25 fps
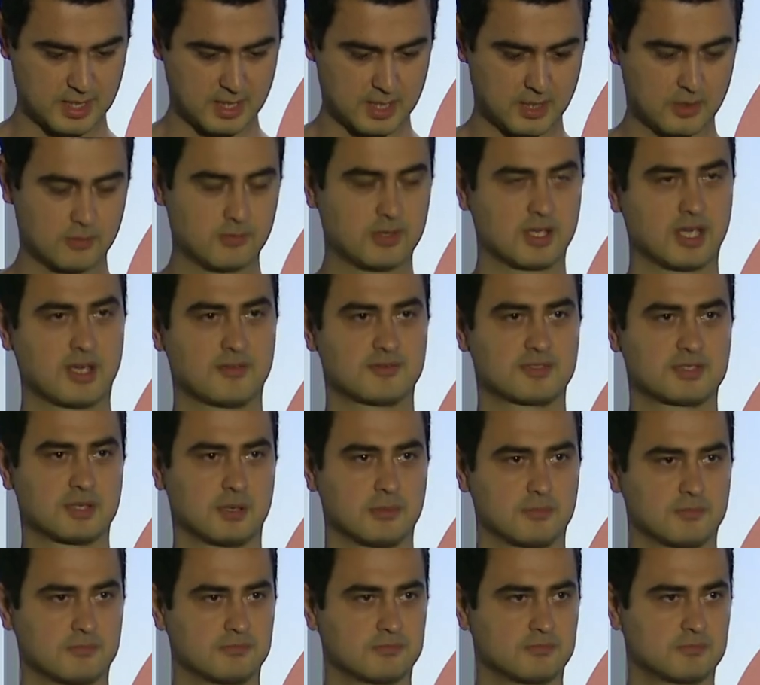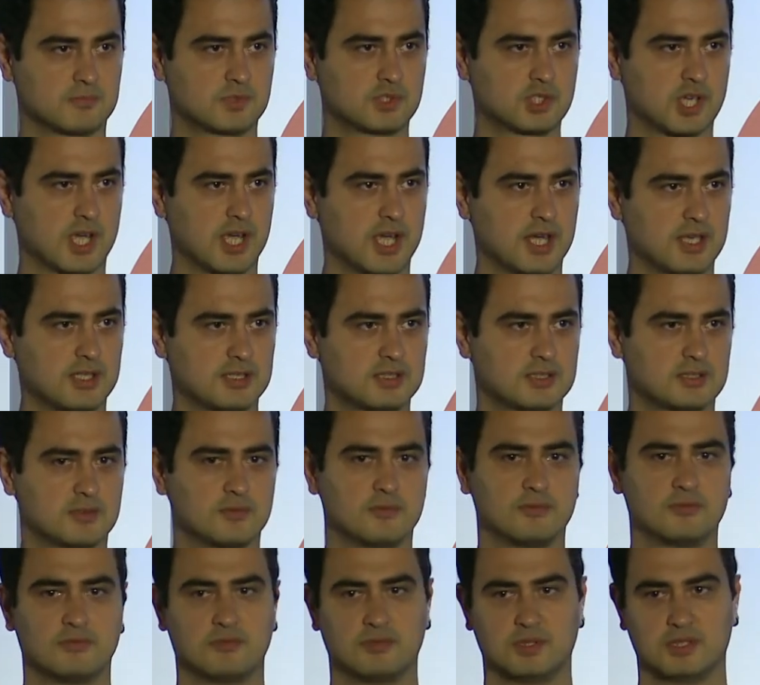we have some changes.
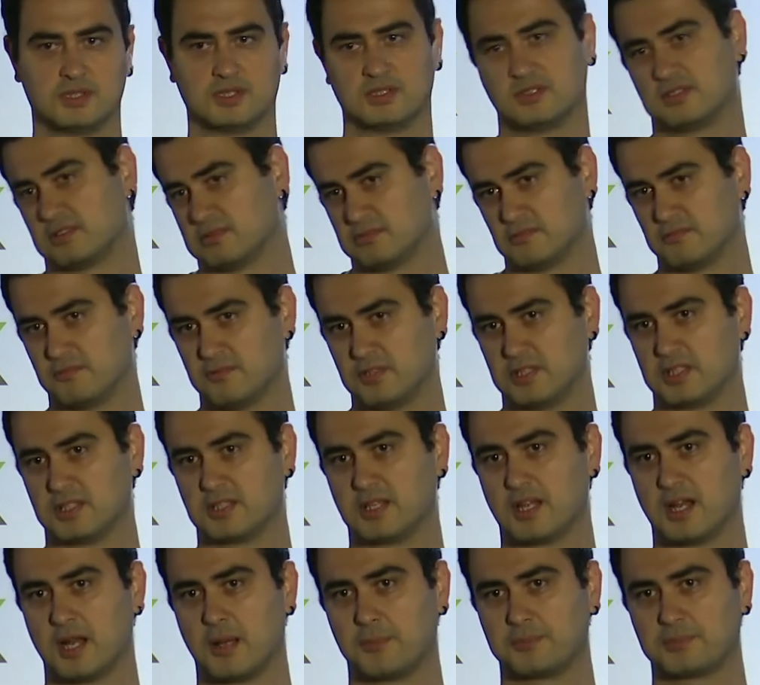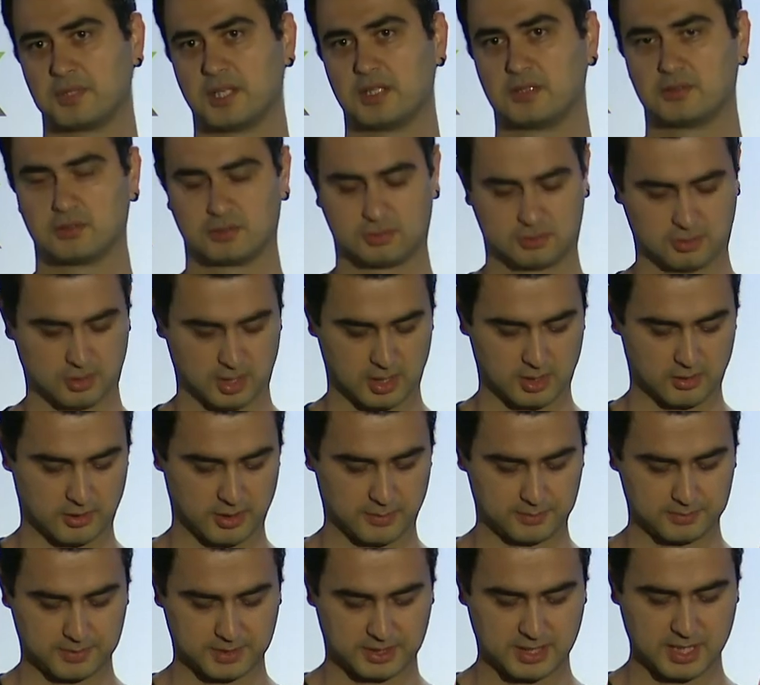We did an update to our
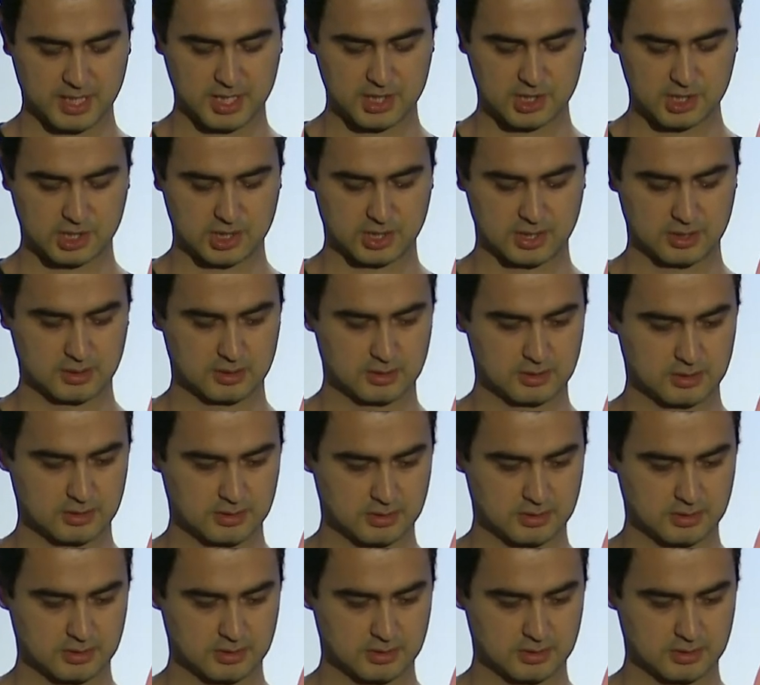application.